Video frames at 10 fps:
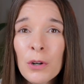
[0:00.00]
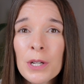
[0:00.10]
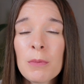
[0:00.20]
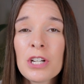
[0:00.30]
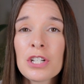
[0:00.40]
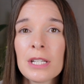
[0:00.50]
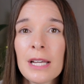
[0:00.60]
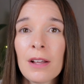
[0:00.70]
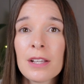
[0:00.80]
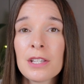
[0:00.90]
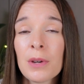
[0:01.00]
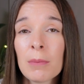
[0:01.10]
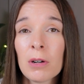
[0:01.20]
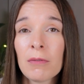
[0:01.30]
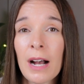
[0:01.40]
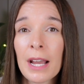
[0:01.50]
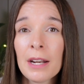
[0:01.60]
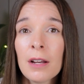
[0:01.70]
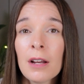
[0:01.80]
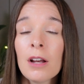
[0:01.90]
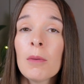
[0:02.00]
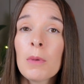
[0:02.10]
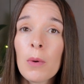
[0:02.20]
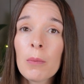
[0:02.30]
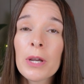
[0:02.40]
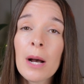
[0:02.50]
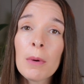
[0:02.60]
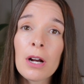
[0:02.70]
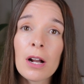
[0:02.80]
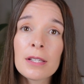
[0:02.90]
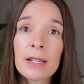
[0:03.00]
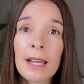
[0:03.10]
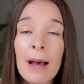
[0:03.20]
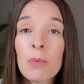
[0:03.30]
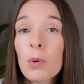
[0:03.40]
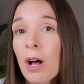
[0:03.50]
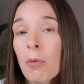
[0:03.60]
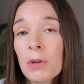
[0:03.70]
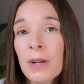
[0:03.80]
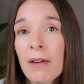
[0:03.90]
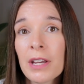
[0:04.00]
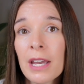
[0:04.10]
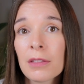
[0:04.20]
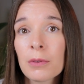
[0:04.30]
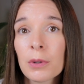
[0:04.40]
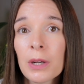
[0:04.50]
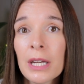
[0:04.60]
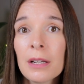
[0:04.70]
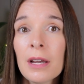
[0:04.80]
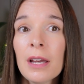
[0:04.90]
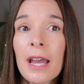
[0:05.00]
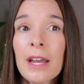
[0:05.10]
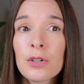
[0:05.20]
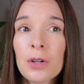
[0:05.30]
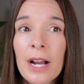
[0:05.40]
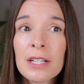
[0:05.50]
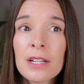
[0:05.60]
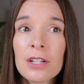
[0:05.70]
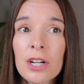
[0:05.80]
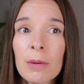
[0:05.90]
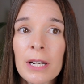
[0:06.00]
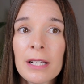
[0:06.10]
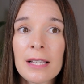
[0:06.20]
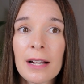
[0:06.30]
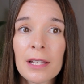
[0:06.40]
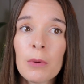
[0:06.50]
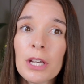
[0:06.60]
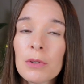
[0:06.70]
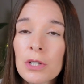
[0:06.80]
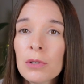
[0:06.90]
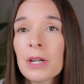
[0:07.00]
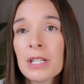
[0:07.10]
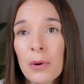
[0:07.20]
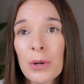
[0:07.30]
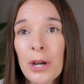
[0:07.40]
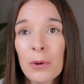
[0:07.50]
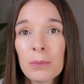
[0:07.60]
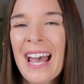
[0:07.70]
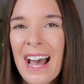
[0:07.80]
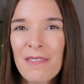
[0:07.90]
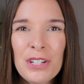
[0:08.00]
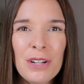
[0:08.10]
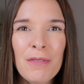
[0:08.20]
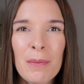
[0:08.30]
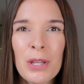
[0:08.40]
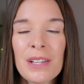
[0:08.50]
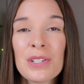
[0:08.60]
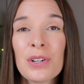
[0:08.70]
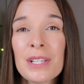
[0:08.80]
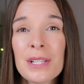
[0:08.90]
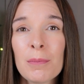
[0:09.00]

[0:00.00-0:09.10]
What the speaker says: for as much detail as you can provide, but when we come across a gap, we'll help you navigate through it and try to determine exactly what you do and don't know. After your family history is